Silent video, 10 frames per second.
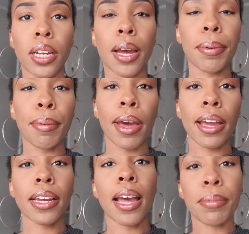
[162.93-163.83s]
I'll be
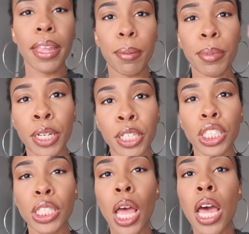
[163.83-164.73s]
back. I'm gonna
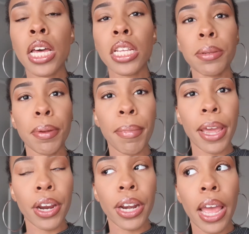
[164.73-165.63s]
just split my
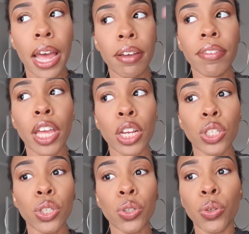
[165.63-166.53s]
hair in half and
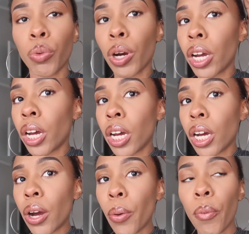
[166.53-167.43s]
do
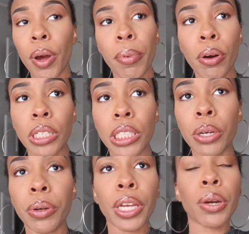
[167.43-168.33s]
one
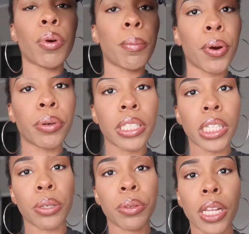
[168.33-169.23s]
ponytail here, one
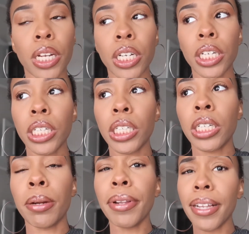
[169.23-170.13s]
ponytail there.
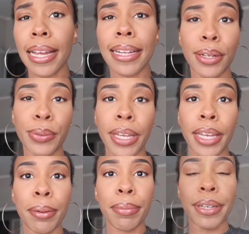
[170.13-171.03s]
I'm gonna look like a little
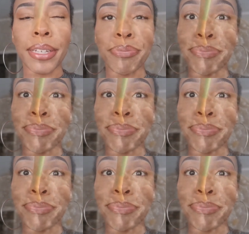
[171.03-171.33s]
kid, but